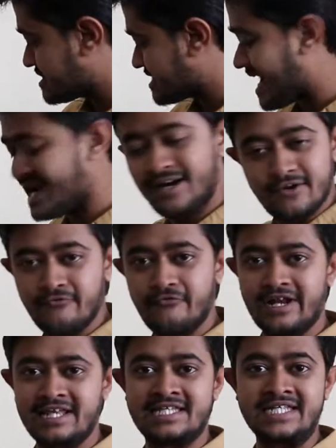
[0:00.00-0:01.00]
stand
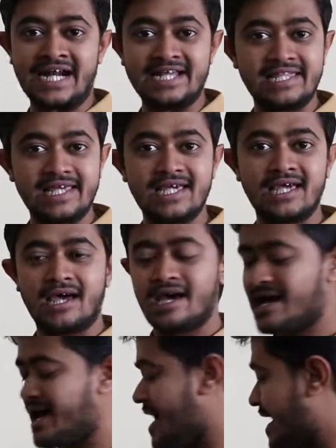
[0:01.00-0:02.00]
very steadily,
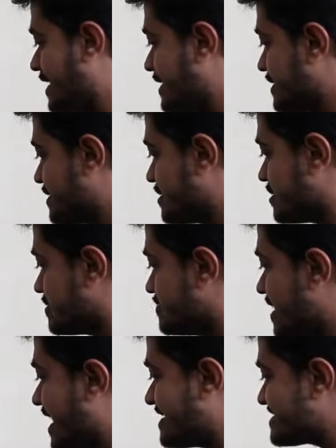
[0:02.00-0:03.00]
and
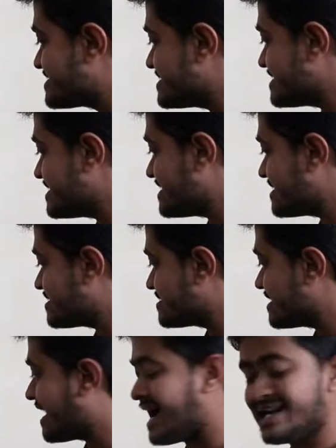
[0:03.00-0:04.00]
additionally
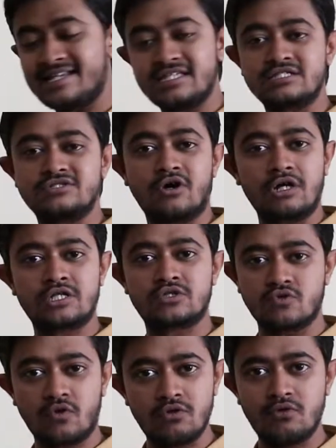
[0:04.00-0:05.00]
the height is not
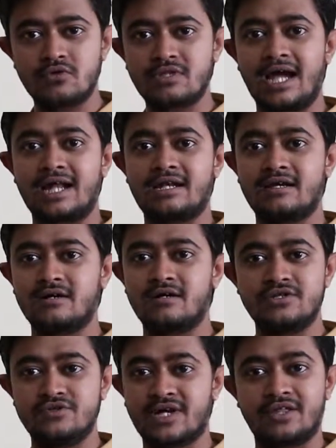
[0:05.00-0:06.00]
so low that
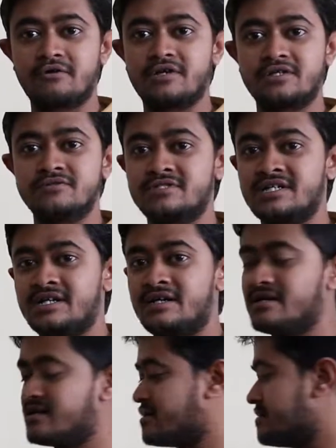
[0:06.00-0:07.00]
you cannot use it
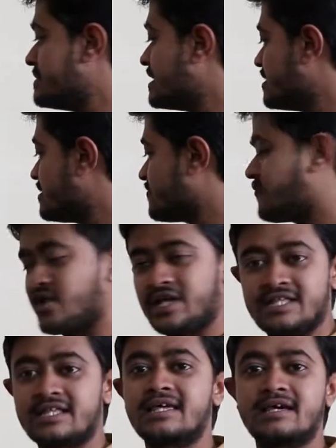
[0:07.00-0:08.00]
for
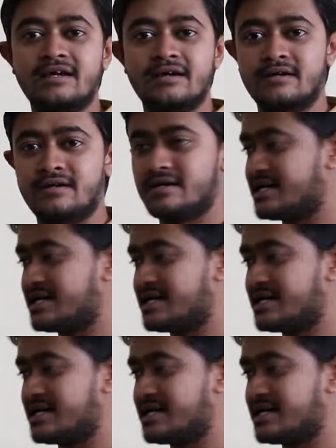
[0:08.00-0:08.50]
anything.